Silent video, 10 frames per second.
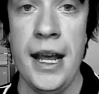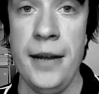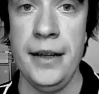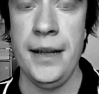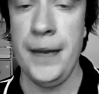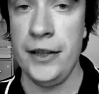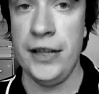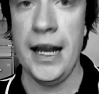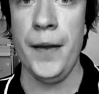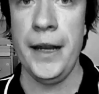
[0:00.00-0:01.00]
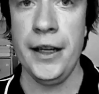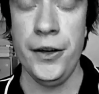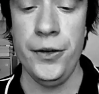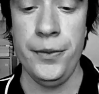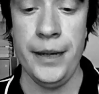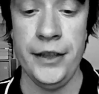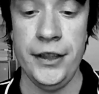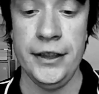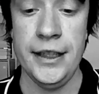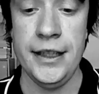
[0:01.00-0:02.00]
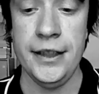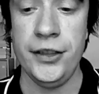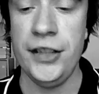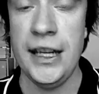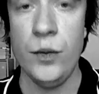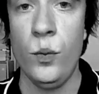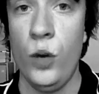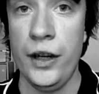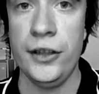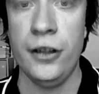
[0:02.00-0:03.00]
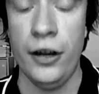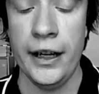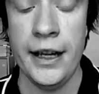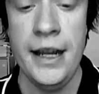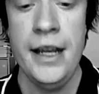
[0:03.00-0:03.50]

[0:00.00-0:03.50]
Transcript: and that's how they're going to basically see what it's like.